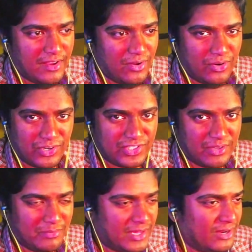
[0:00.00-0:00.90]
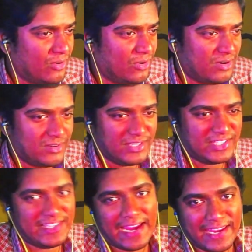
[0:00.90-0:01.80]
or something, or the
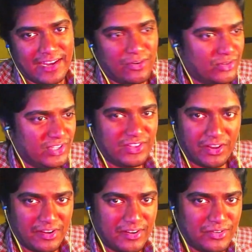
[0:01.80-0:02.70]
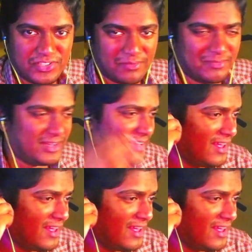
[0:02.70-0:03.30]
second or the third or something.